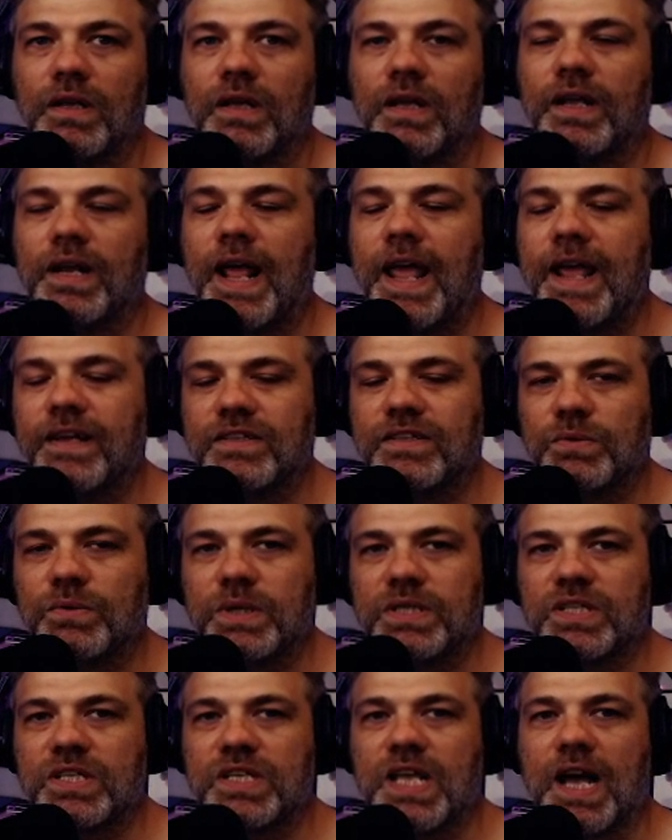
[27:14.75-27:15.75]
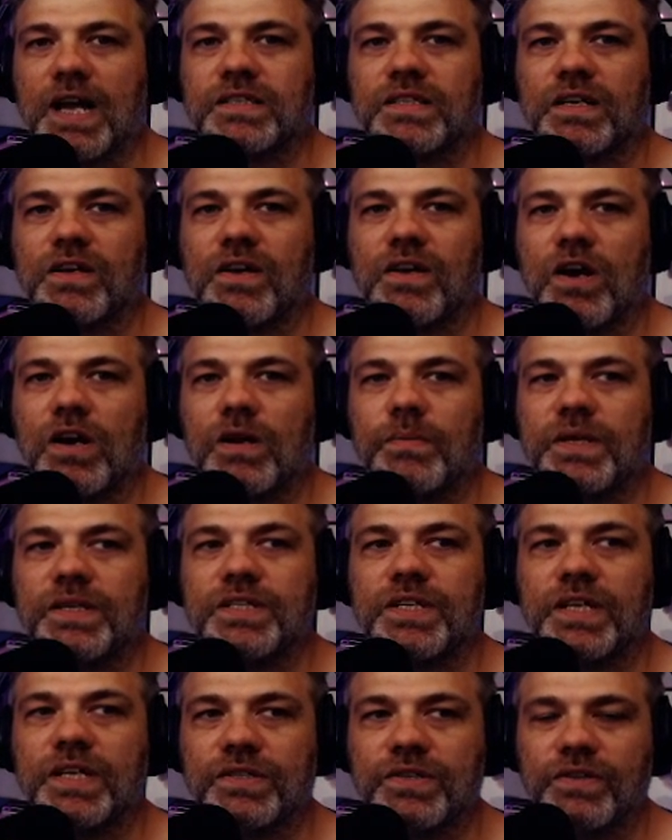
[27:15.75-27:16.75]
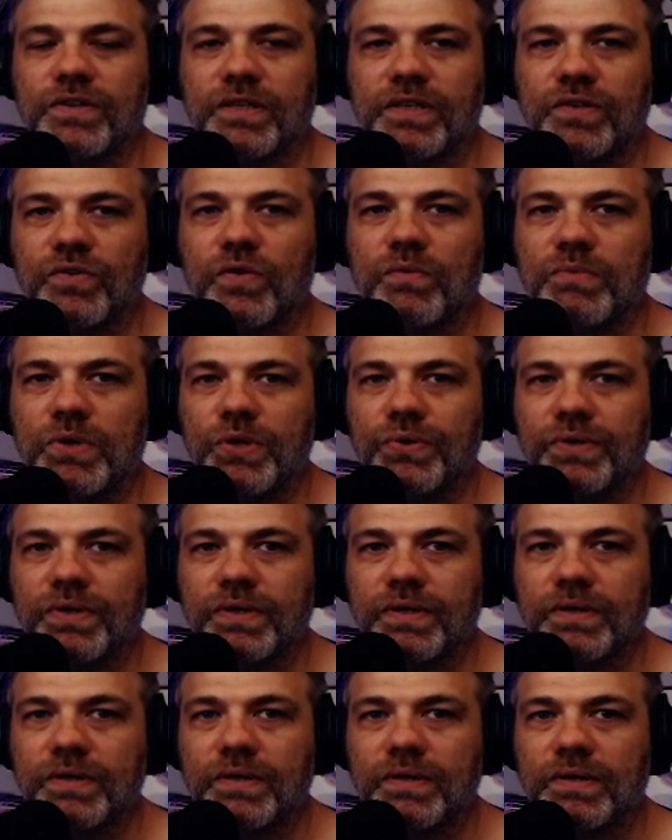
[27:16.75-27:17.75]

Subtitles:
It ate too much toxic garbage and it turned into a mutant